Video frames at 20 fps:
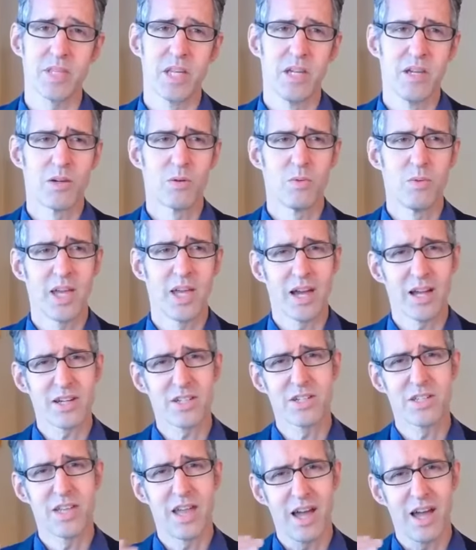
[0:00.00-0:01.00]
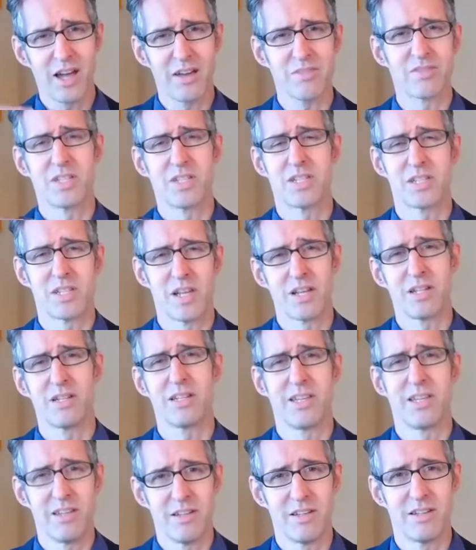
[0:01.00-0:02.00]
We actually have to settle
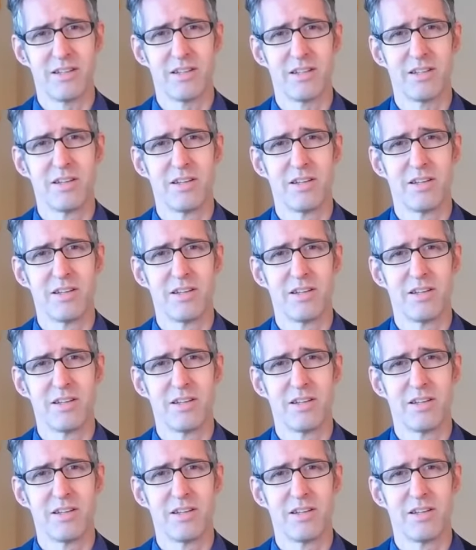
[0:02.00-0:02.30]
in